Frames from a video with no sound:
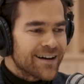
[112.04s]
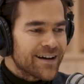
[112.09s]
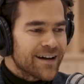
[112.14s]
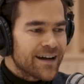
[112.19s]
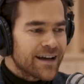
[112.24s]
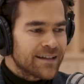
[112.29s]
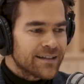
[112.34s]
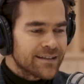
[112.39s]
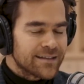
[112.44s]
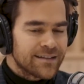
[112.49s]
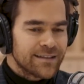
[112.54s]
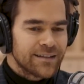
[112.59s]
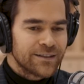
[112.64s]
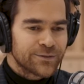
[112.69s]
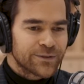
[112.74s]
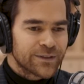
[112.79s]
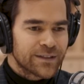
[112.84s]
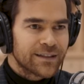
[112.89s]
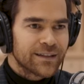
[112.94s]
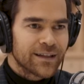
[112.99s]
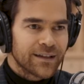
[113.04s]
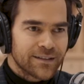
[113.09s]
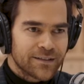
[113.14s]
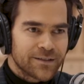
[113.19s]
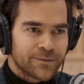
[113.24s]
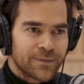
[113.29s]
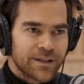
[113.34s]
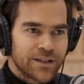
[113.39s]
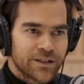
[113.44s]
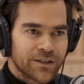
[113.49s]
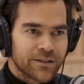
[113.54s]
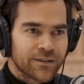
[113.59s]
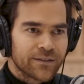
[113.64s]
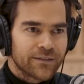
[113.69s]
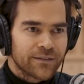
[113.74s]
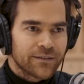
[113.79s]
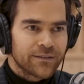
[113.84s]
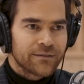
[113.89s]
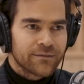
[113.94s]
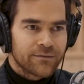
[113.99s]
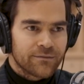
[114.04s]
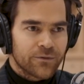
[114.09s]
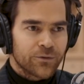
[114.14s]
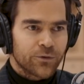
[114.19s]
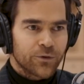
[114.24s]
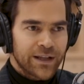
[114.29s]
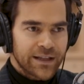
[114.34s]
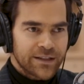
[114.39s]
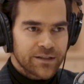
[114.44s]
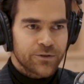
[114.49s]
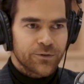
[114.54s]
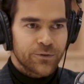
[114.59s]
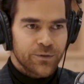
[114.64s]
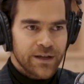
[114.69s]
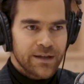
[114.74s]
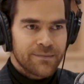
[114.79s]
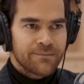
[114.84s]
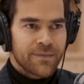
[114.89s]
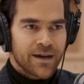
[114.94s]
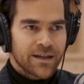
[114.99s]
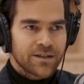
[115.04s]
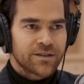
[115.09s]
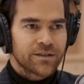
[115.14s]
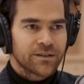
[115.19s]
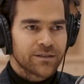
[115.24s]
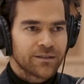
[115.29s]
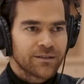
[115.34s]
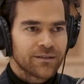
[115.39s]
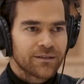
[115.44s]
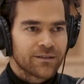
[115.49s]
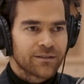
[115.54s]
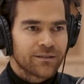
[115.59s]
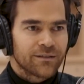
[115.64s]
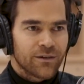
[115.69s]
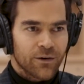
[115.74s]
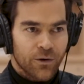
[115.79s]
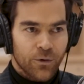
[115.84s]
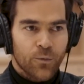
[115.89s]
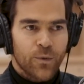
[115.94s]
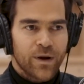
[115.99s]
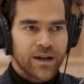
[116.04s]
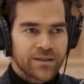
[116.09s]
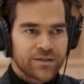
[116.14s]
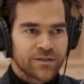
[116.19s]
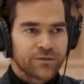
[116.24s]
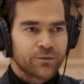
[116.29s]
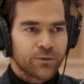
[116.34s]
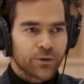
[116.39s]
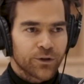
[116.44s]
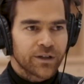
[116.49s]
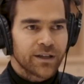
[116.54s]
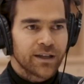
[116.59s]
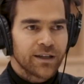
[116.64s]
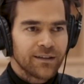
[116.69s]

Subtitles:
And indeed with a nice mission. Let's reimagine our ways of working.